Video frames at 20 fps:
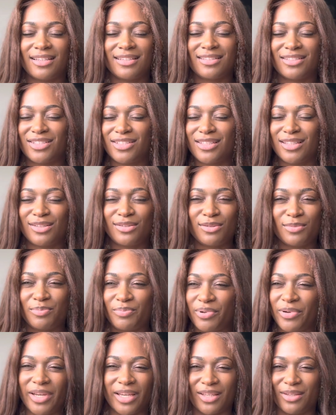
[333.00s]
just a little
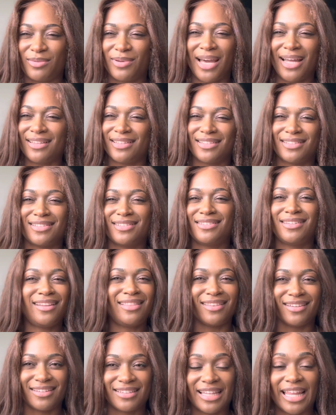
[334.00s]
prick, you got this, it's
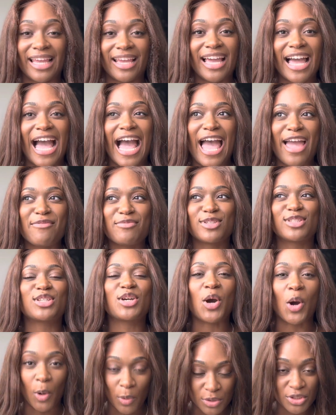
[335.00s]
nothing. Like I was
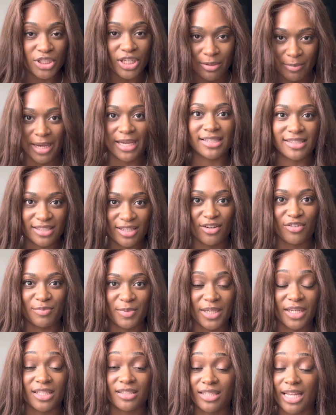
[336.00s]
coaching myself
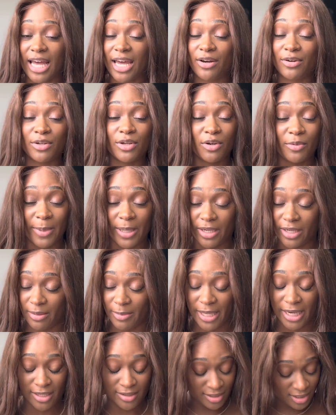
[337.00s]
because I don't know about
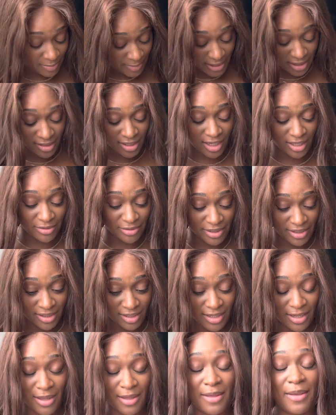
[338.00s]
anybody else's pain tolerance,
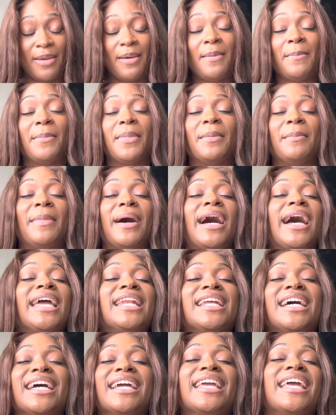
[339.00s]
but mine
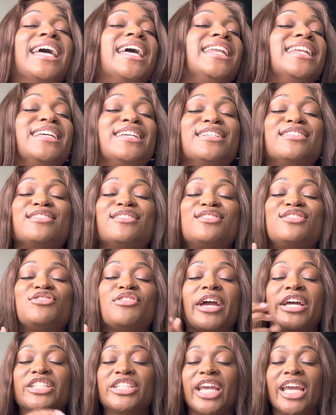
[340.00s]
again is
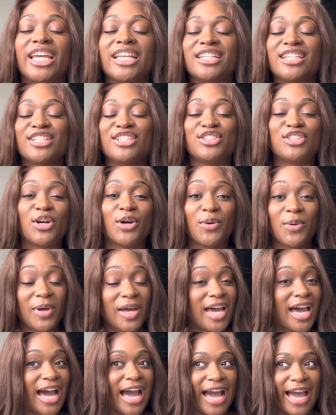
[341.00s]
trash can. So
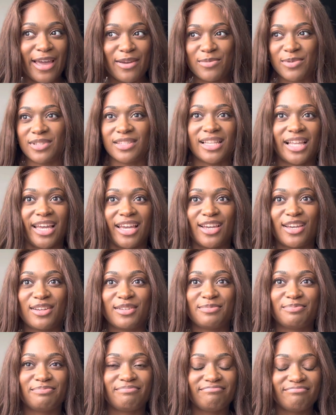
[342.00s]
I was like
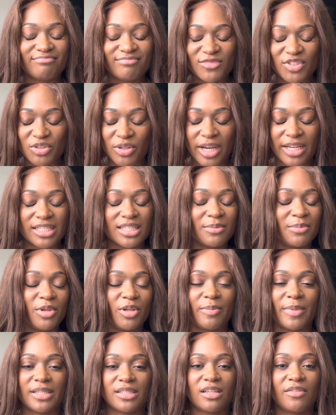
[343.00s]
trying to build
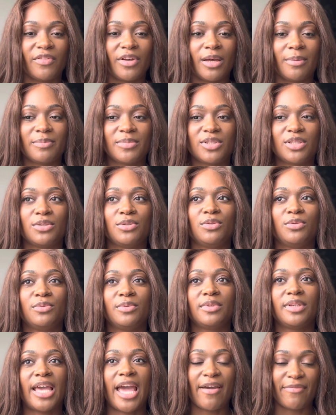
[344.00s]
myself up to
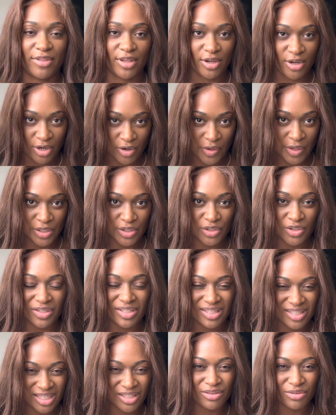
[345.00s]
have the courage to
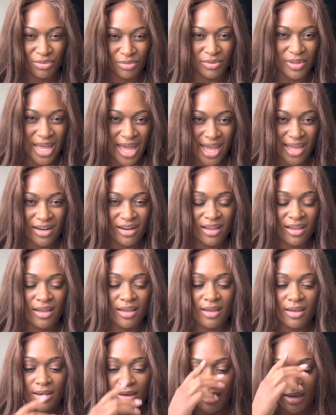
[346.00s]
sit through that.
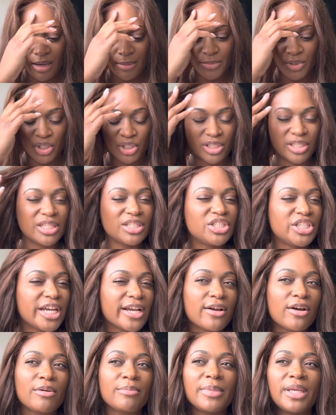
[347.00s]
She did check
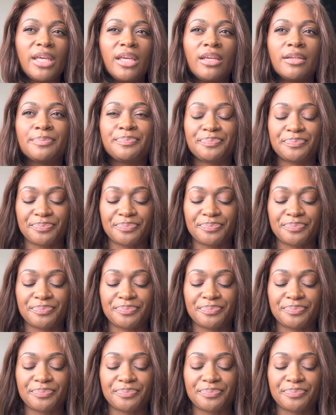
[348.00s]
on me